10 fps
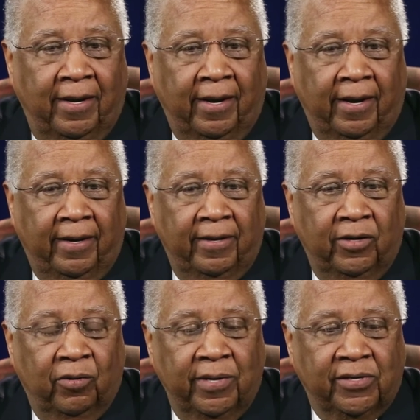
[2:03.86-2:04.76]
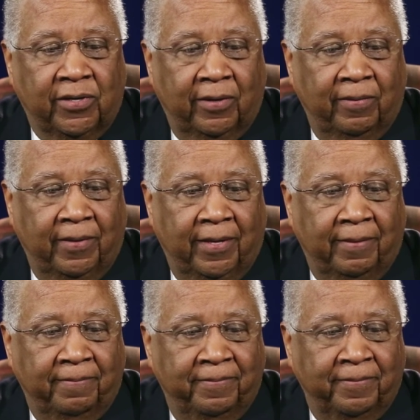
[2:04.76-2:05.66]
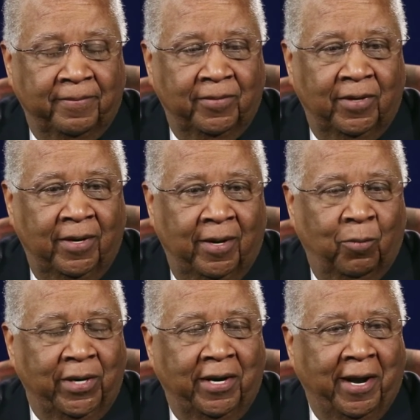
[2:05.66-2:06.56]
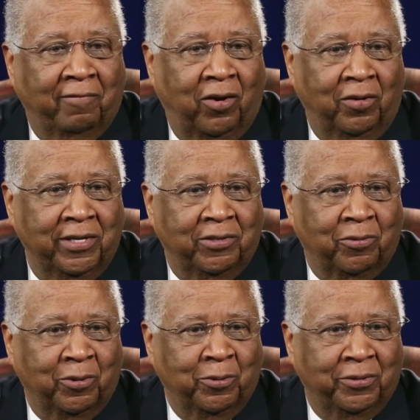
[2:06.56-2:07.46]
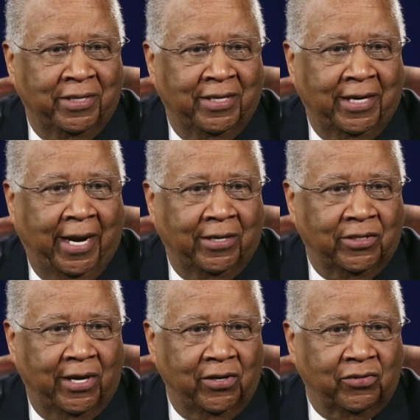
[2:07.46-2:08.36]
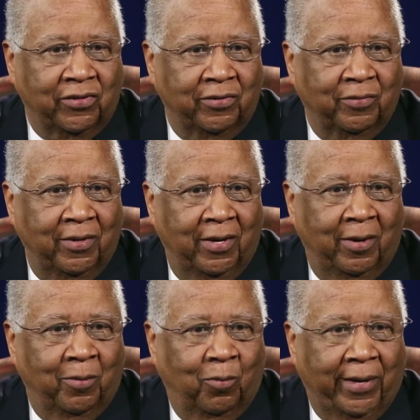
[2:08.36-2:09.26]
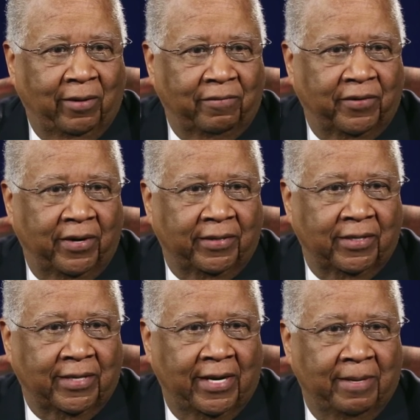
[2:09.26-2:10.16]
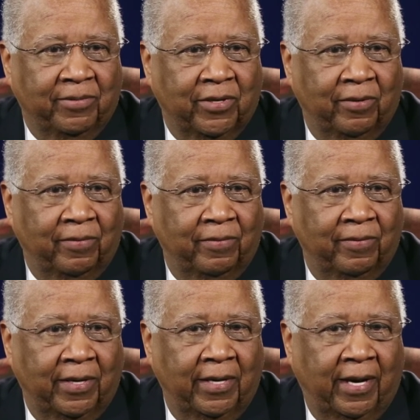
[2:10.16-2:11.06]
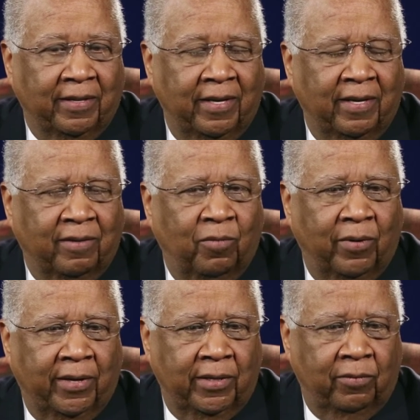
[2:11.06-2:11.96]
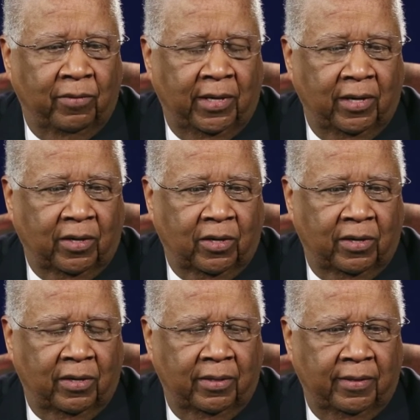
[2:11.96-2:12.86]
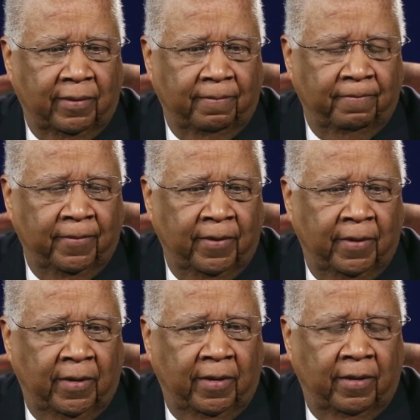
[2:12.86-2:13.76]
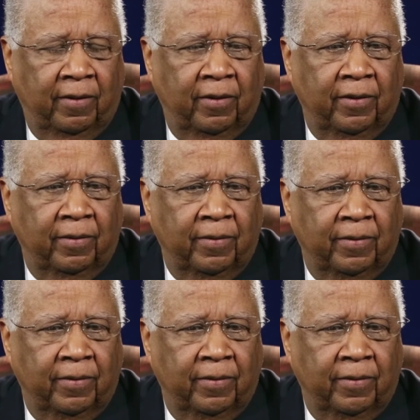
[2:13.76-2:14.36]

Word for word: And in doing so, we didn't have all these rules and DHS and welfare at the time, so really I think what it really occurred, the